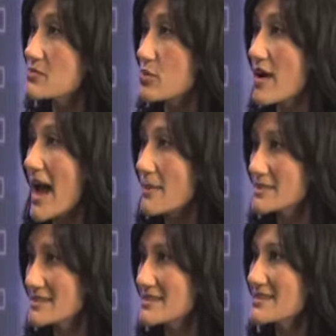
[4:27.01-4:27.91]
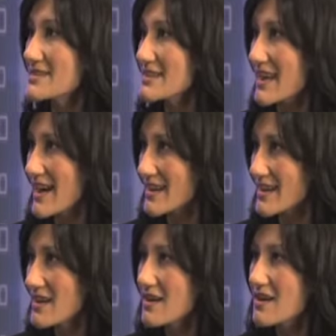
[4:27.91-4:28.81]
Perhaps it's celiac.
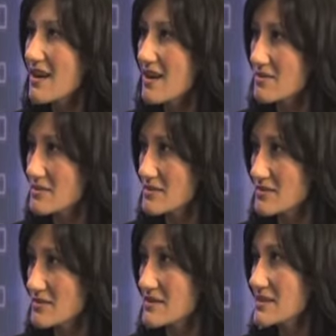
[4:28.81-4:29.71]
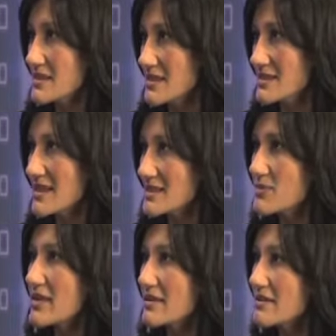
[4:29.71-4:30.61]
Um, disease that's
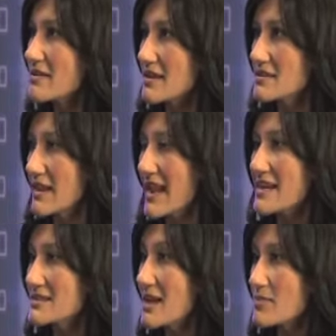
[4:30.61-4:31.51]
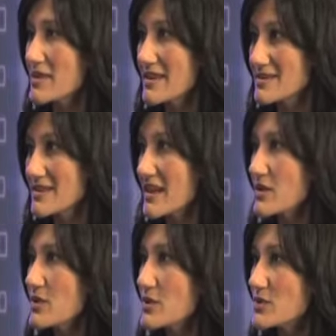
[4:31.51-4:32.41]
been that, that has not been yet
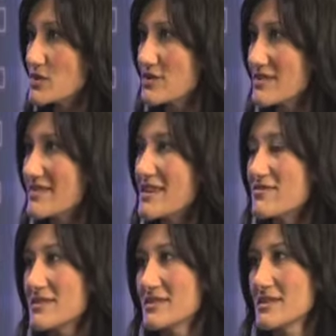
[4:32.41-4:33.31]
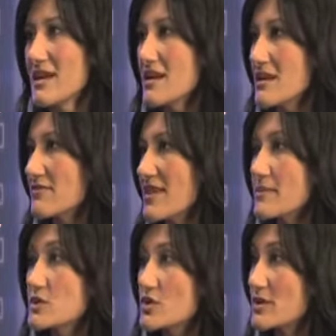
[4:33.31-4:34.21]
diagnosed or if it's
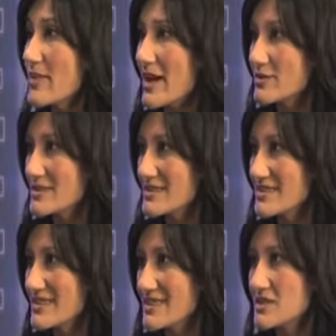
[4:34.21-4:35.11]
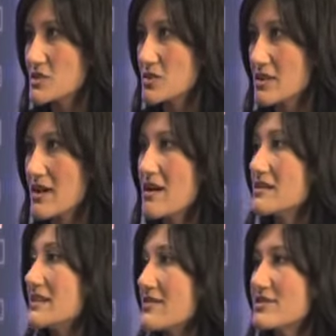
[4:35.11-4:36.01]
inflammatory bowel disease or
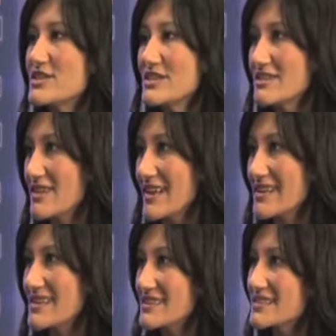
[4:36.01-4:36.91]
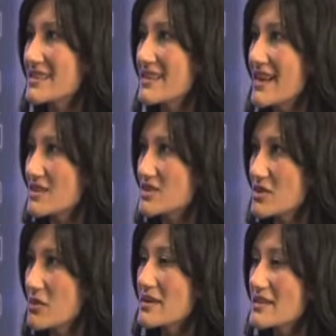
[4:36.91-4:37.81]
diverticulitis and, and
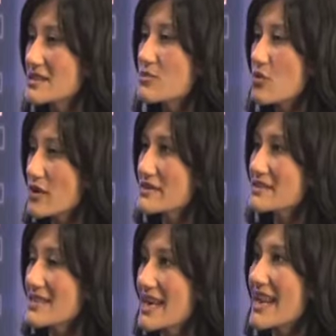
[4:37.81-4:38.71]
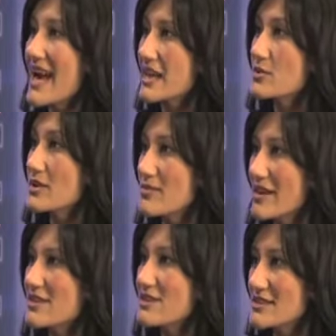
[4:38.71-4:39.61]
so it is important to get adequate
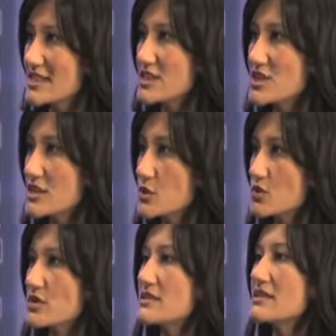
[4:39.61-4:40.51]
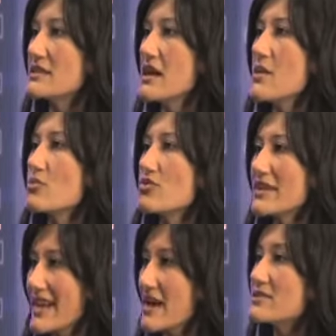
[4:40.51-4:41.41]
medical attention in order to
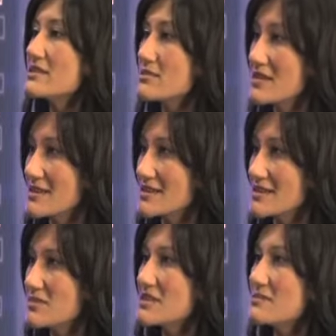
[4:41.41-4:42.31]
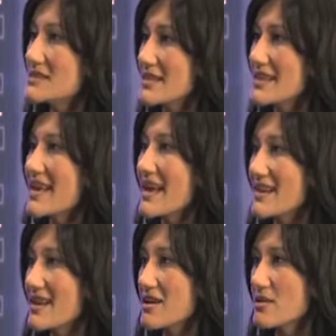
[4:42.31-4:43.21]
bring out some of these symptoms and get
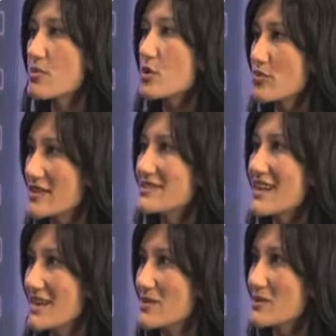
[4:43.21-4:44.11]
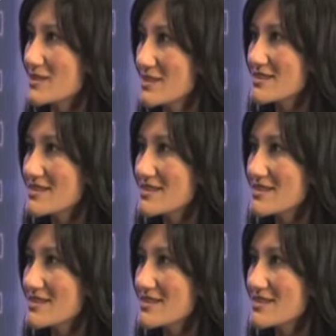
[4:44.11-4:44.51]
an appropriate diagnosis.